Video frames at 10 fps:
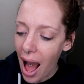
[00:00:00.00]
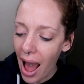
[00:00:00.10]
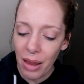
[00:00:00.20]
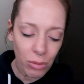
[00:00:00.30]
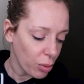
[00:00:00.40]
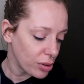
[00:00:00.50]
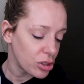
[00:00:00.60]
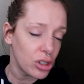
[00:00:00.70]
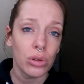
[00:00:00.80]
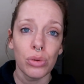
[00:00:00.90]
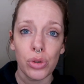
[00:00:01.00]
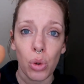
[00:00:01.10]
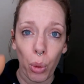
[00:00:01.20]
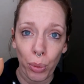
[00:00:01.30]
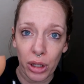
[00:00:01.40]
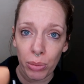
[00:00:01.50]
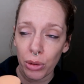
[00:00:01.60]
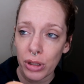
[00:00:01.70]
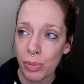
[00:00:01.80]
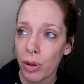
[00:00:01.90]
I am going to use only a
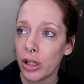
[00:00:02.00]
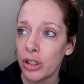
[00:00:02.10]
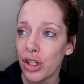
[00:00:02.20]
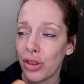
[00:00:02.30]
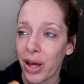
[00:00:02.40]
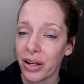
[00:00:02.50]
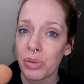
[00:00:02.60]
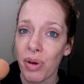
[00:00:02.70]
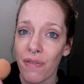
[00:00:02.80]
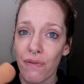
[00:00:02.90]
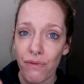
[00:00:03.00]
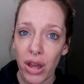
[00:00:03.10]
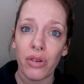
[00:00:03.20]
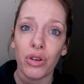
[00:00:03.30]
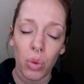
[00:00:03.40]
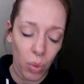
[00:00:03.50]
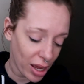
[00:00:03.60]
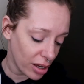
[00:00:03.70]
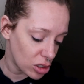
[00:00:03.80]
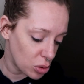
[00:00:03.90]
beauty sponge. That is my favorite
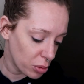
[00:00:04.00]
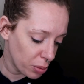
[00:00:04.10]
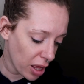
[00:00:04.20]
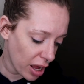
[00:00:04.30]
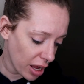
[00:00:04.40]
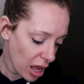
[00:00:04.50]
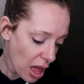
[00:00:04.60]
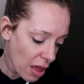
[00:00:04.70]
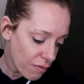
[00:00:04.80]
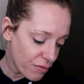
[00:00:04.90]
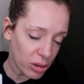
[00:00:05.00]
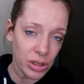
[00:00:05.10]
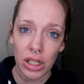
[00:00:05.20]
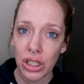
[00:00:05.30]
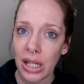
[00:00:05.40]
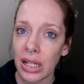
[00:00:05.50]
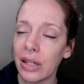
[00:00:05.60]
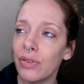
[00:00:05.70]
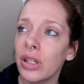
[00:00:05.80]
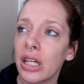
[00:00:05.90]
way to apply foundation,
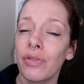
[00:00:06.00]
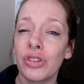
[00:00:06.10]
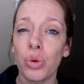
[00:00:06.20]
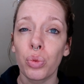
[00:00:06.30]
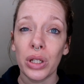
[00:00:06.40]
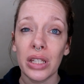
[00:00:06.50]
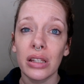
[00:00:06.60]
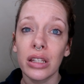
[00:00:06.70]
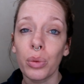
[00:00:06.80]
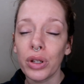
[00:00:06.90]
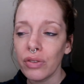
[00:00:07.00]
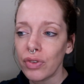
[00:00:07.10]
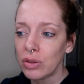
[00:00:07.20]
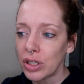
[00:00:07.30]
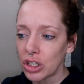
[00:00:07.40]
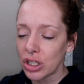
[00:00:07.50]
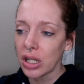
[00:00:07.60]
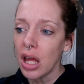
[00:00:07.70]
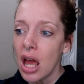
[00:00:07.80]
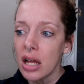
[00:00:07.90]
even like if it's a really liquidy
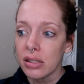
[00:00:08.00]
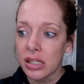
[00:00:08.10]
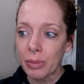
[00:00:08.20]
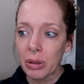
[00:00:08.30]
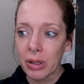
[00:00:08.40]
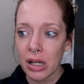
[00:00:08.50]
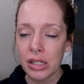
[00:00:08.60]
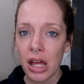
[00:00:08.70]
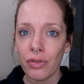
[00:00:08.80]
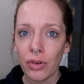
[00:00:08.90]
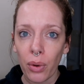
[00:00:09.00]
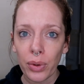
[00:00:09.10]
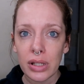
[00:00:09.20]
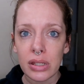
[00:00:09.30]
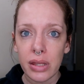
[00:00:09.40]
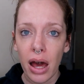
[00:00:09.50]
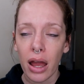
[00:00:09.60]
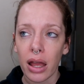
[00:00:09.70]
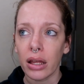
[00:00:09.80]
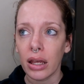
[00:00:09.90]
foundation, simply because I've noticed
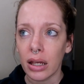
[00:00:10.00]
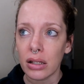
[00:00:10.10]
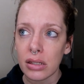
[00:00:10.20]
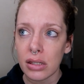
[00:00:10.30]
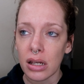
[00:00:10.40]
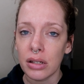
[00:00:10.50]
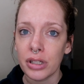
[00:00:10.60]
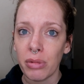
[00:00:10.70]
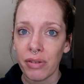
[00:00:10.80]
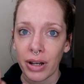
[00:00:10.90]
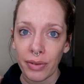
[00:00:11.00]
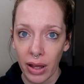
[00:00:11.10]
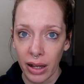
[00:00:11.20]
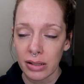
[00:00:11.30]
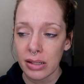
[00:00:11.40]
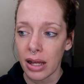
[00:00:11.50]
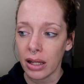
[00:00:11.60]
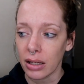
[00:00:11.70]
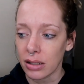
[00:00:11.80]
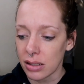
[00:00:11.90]
that it gets into my fine lines
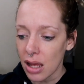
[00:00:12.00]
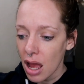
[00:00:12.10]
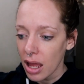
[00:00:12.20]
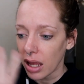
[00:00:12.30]
and it gets